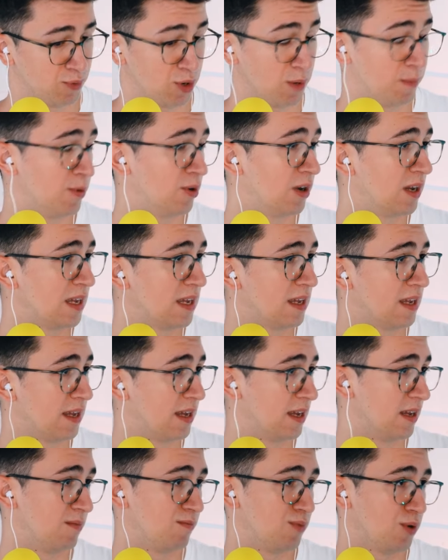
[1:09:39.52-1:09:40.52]

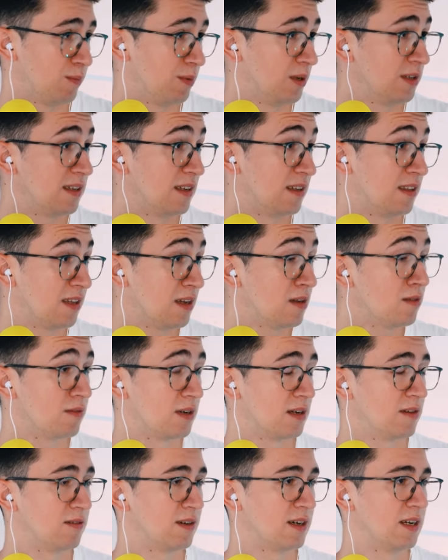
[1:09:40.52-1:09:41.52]
properly in probability
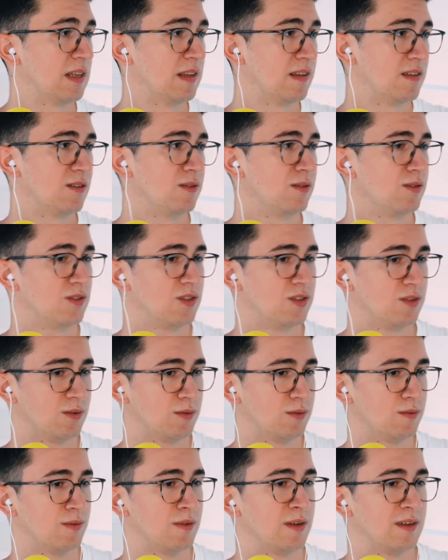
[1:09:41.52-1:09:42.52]
theory, right?
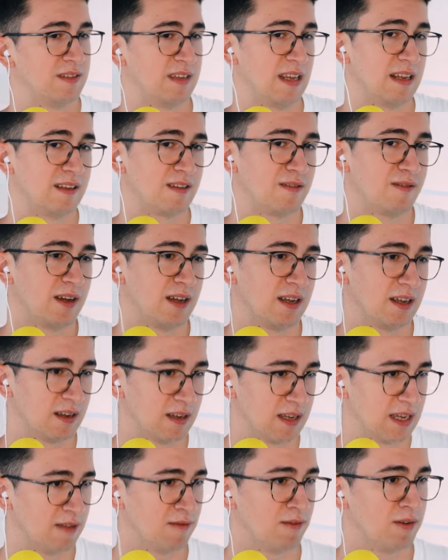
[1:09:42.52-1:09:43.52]
So
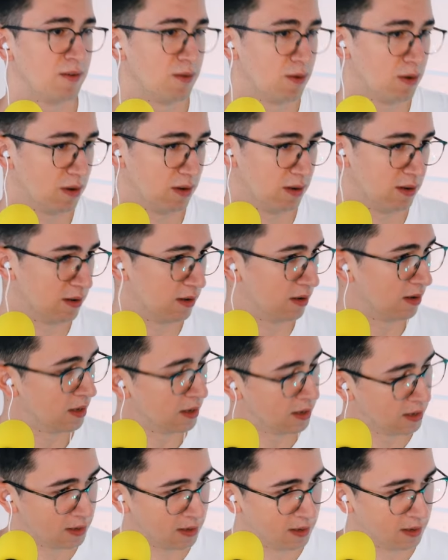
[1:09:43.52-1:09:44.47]
satisfying even all the